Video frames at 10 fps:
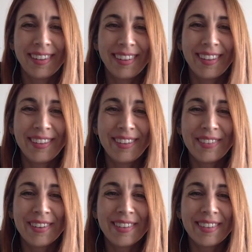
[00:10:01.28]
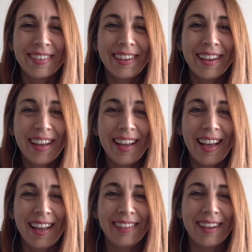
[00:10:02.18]
the university,
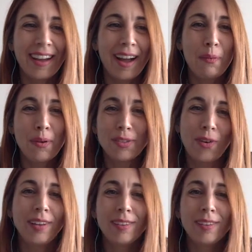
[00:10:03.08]
and uh, I was trying